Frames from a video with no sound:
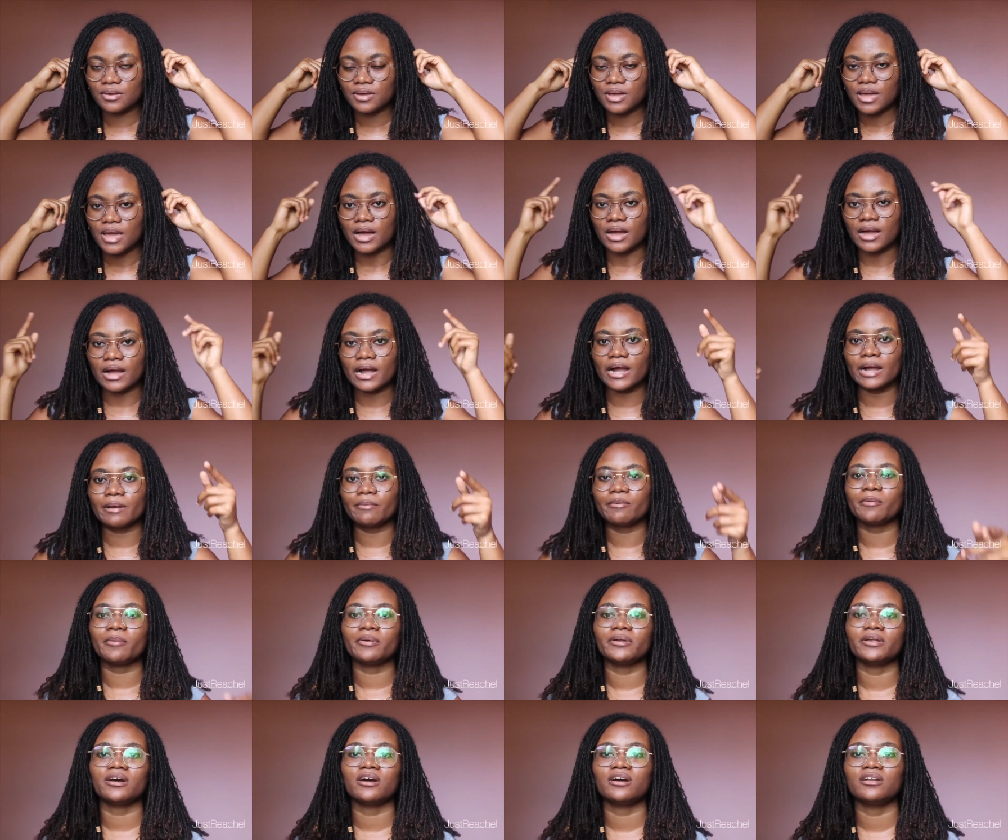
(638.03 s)
I can't
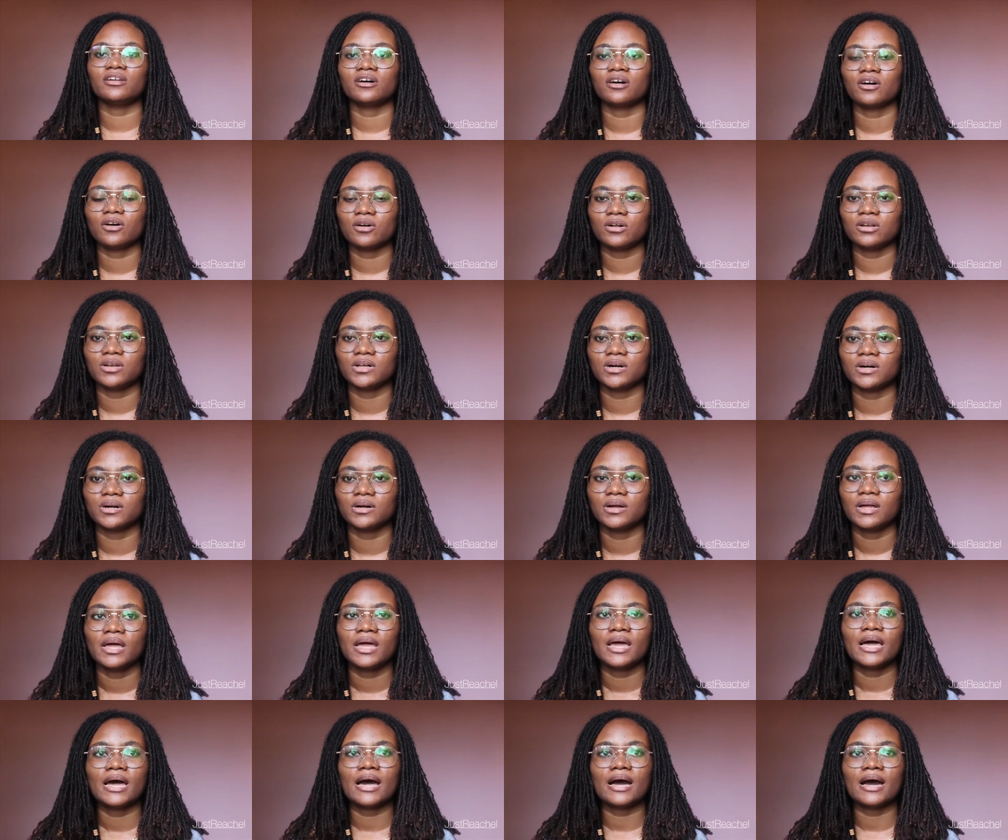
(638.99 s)
remember the other color.
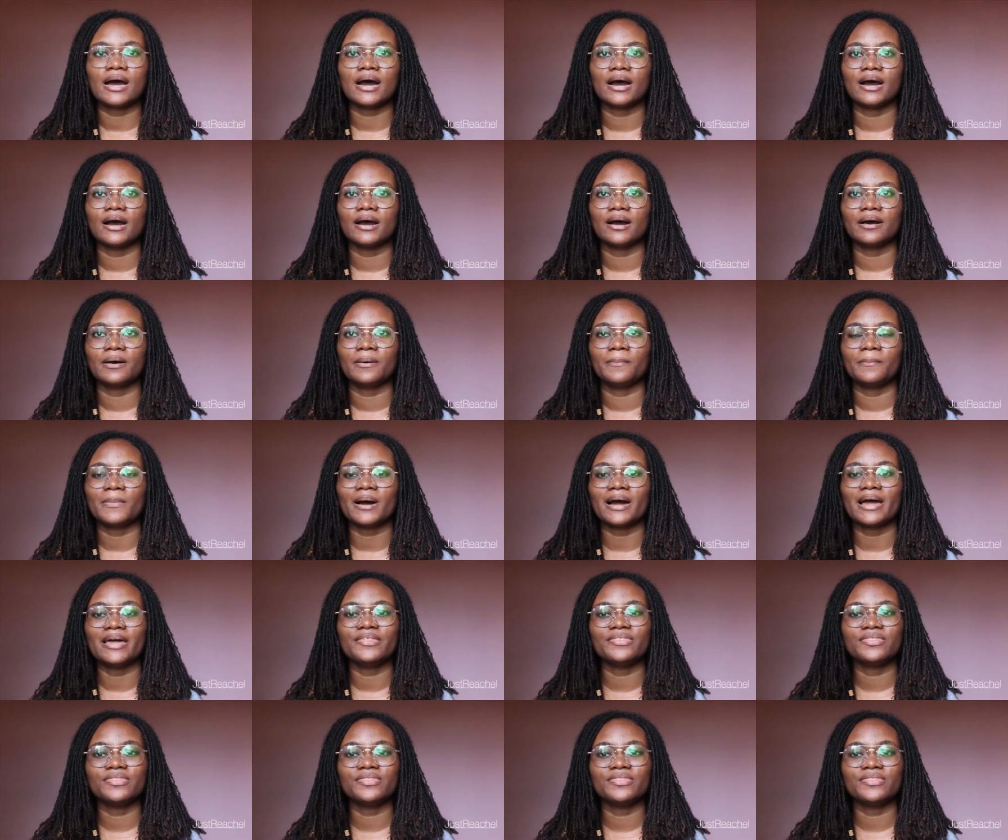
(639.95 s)
I